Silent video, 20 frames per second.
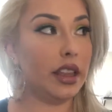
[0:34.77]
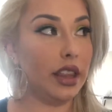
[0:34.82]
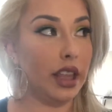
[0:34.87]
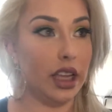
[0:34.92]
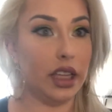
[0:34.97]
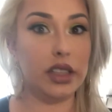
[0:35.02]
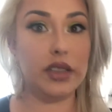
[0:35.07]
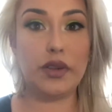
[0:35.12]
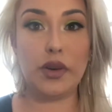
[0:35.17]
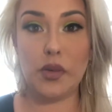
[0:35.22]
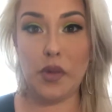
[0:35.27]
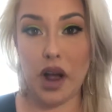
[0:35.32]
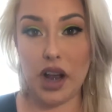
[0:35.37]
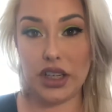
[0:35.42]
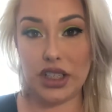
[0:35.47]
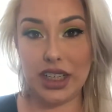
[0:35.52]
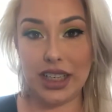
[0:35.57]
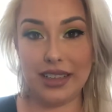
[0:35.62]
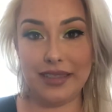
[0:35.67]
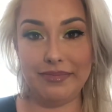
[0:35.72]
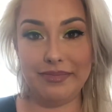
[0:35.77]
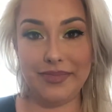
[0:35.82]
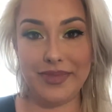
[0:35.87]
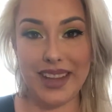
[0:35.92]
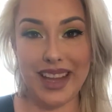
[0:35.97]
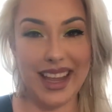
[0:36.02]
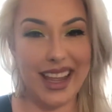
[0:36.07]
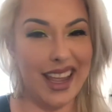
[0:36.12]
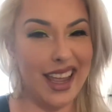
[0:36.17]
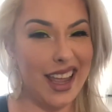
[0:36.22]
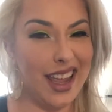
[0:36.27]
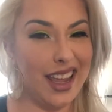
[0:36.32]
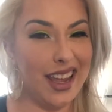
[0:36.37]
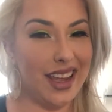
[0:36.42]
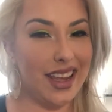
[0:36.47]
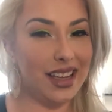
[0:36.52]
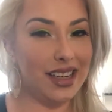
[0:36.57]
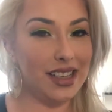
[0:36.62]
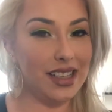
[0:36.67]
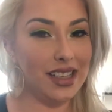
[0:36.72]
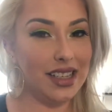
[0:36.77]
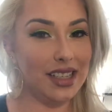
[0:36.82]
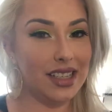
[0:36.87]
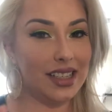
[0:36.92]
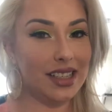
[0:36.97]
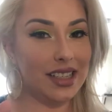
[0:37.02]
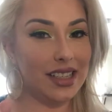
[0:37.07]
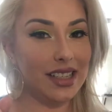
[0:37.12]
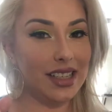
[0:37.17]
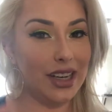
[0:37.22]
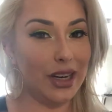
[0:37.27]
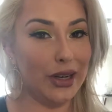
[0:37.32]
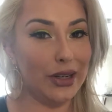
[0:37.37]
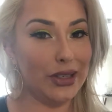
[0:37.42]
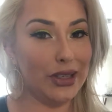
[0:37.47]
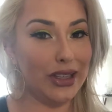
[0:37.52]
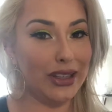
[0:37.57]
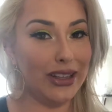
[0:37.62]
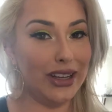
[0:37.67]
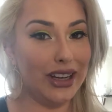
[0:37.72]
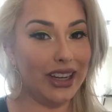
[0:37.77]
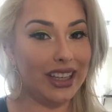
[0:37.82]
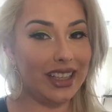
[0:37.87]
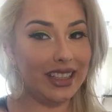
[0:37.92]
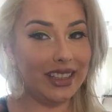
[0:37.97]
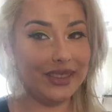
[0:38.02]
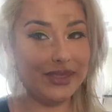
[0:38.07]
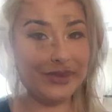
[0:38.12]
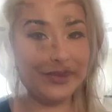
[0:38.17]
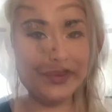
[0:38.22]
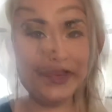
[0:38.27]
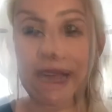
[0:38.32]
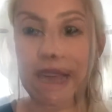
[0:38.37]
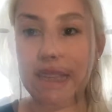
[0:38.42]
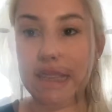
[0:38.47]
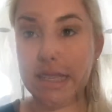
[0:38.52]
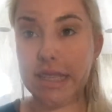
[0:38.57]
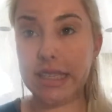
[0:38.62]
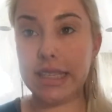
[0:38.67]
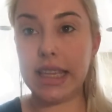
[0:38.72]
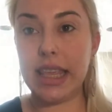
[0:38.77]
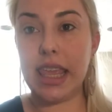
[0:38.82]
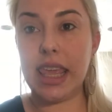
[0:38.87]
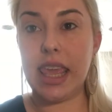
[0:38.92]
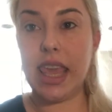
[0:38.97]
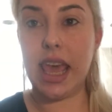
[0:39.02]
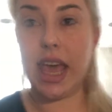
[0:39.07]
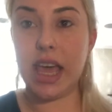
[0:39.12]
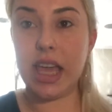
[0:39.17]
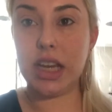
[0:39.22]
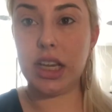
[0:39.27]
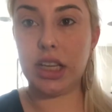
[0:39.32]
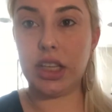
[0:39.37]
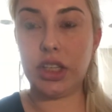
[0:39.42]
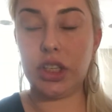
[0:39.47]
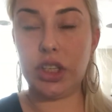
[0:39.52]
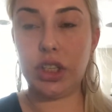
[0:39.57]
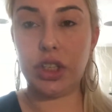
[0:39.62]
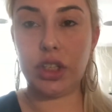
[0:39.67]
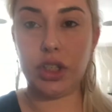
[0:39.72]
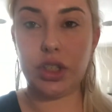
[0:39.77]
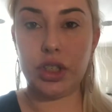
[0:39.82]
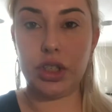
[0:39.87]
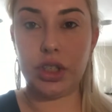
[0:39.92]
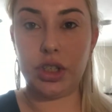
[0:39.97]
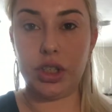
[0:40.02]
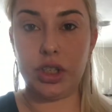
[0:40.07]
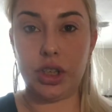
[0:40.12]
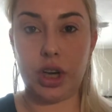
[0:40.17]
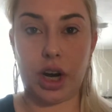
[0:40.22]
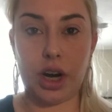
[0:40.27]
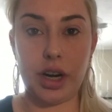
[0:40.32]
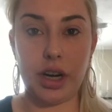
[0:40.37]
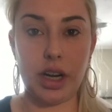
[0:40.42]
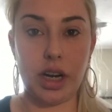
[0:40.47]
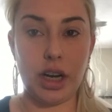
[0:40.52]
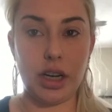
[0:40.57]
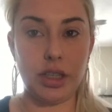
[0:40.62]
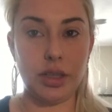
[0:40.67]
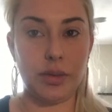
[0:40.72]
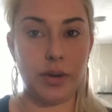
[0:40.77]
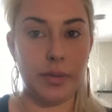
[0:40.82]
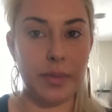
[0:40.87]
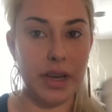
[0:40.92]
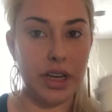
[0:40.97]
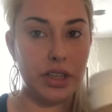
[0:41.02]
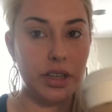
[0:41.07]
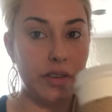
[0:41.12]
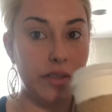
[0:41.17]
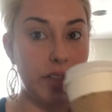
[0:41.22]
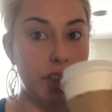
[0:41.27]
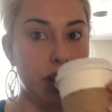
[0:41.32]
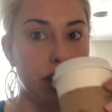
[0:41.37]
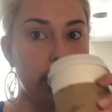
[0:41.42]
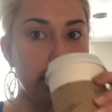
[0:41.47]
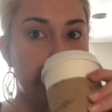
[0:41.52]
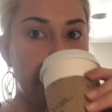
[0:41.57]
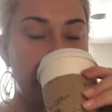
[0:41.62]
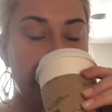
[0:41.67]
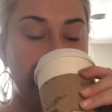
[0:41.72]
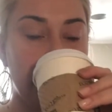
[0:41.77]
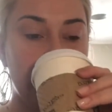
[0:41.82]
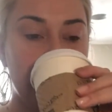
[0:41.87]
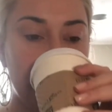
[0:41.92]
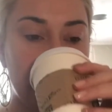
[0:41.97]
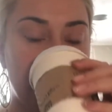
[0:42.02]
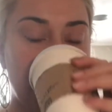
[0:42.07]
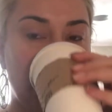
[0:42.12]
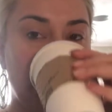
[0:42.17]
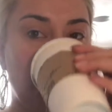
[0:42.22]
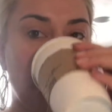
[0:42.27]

thanks for watching, and here's the look. Let's get started. I just want to make sure everything's focused.